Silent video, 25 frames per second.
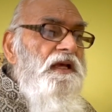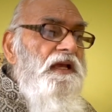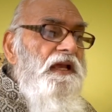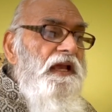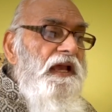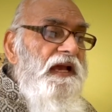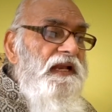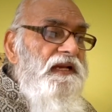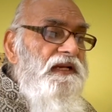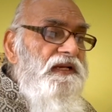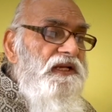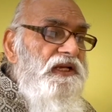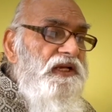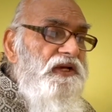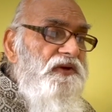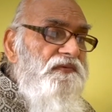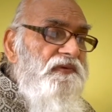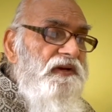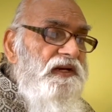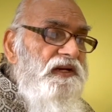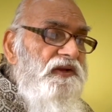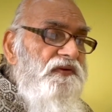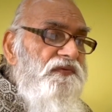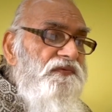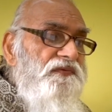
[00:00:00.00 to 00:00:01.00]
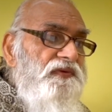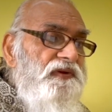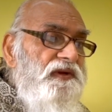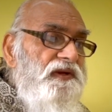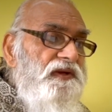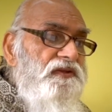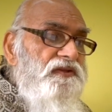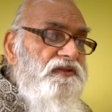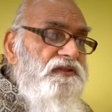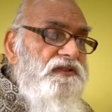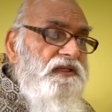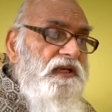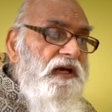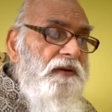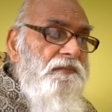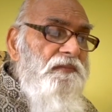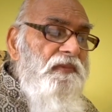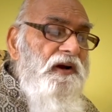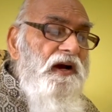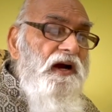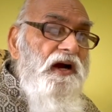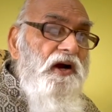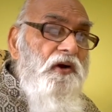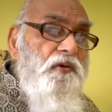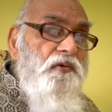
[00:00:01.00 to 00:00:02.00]
And even if he
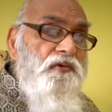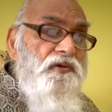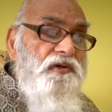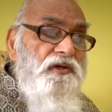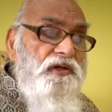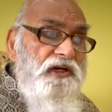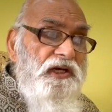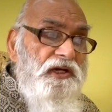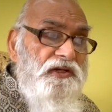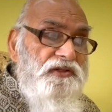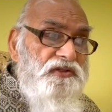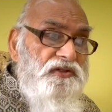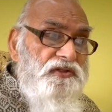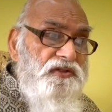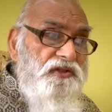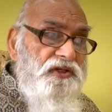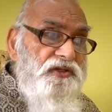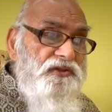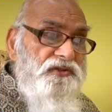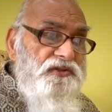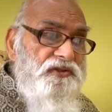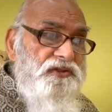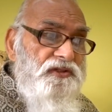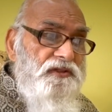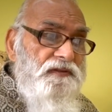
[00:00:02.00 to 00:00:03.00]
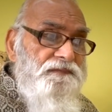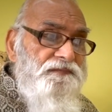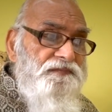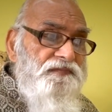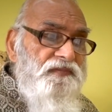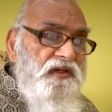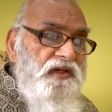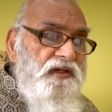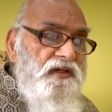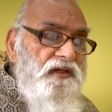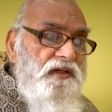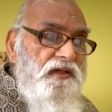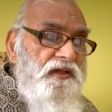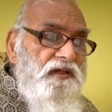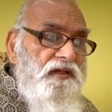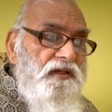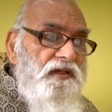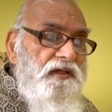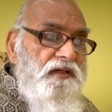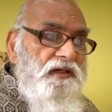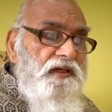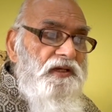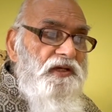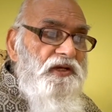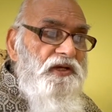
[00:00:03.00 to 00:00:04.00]
somehow does this,
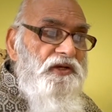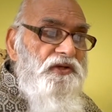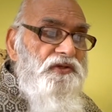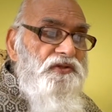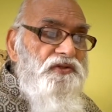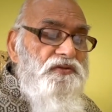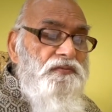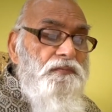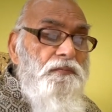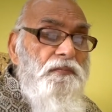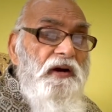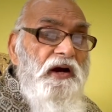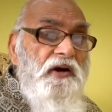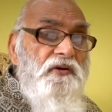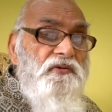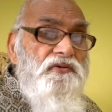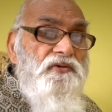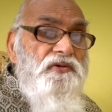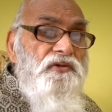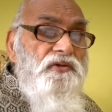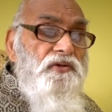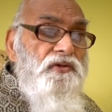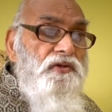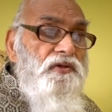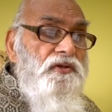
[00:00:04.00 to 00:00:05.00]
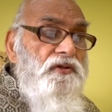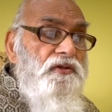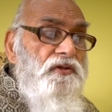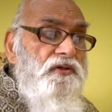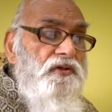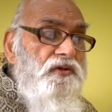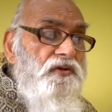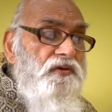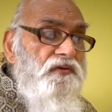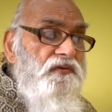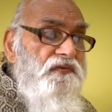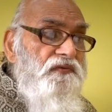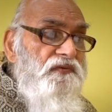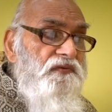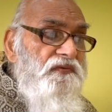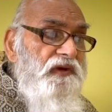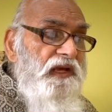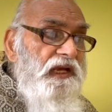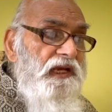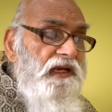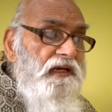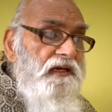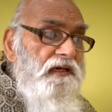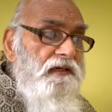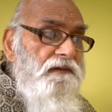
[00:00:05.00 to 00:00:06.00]
he is bound to
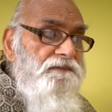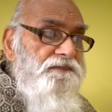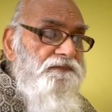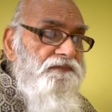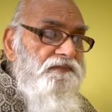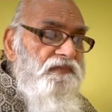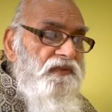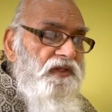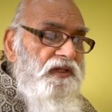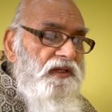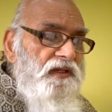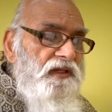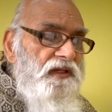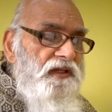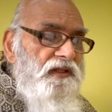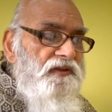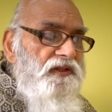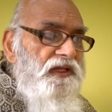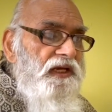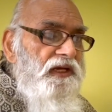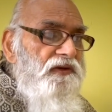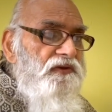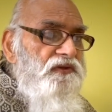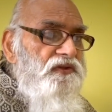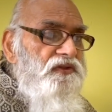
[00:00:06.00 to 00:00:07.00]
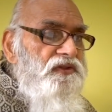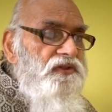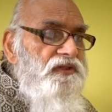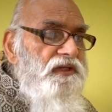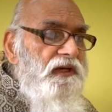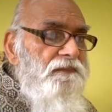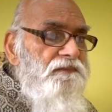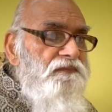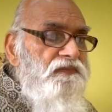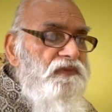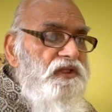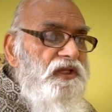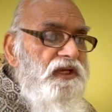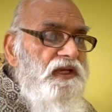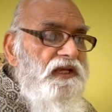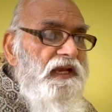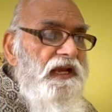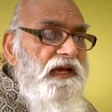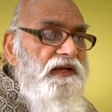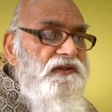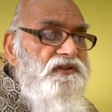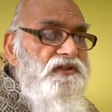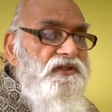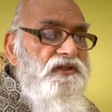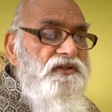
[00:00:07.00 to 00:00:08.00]
fail. There is something
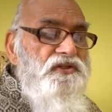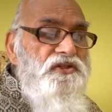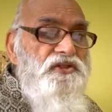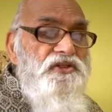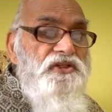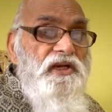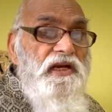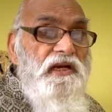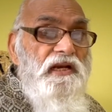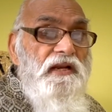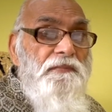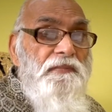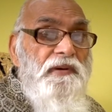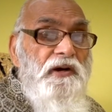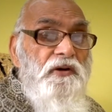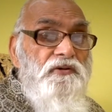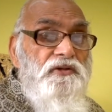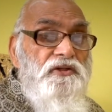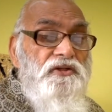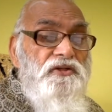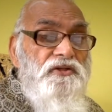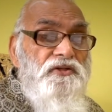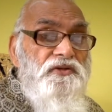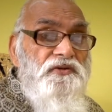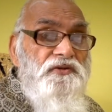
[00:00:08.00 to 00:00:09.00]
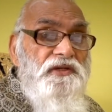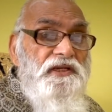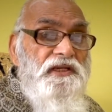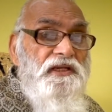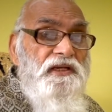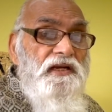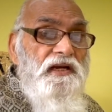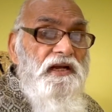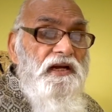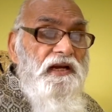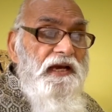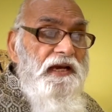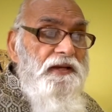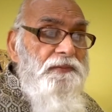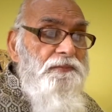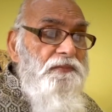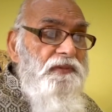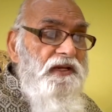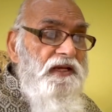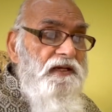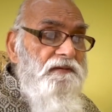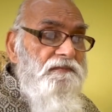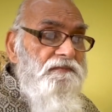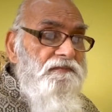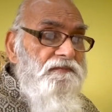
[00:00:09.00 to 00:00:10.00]
essential about tree
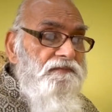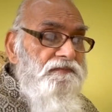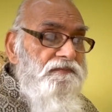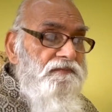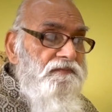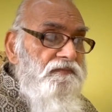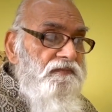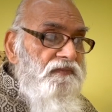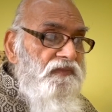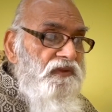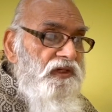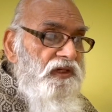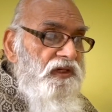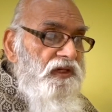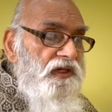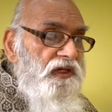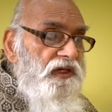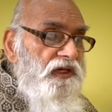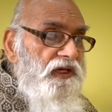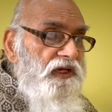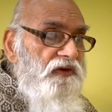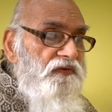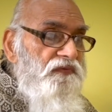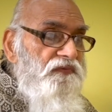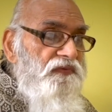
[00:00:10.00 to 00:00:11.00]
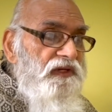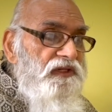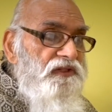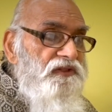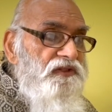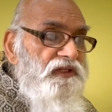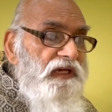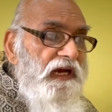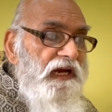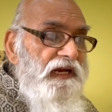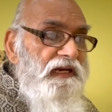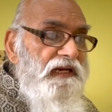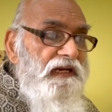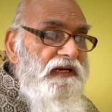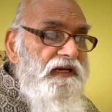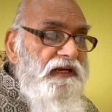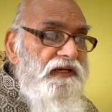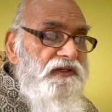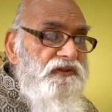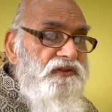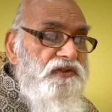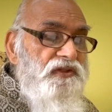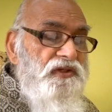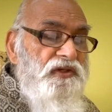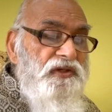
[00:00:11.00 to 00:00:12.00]
climbing. If a child
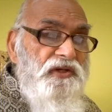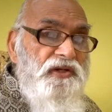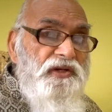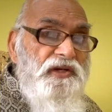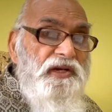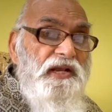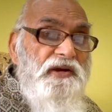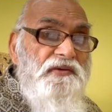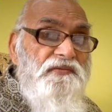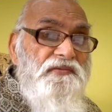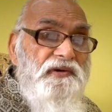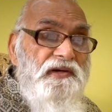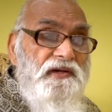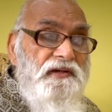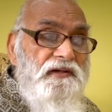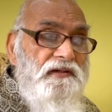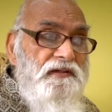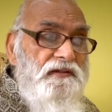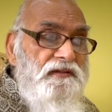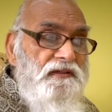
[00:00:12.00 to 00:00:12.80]
has never